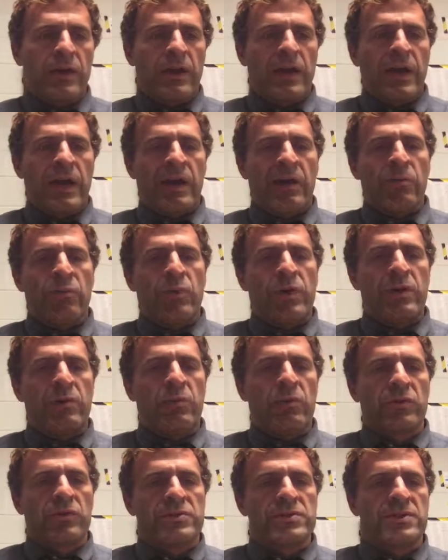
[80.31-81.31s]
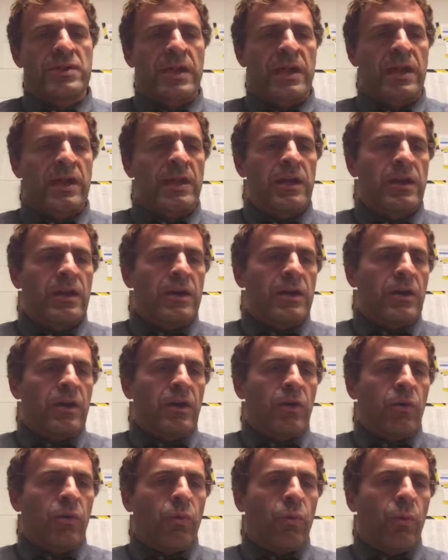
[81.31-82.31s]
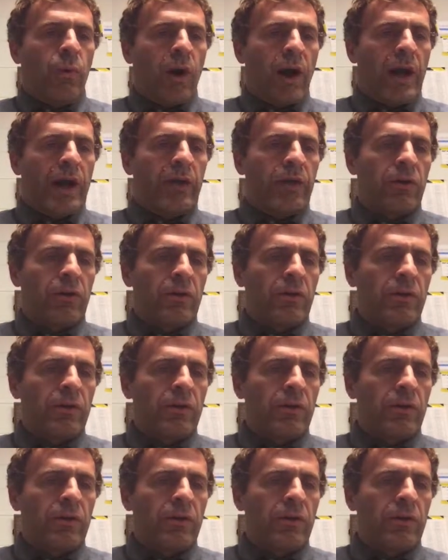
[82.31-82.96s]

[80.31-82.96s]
and we will say while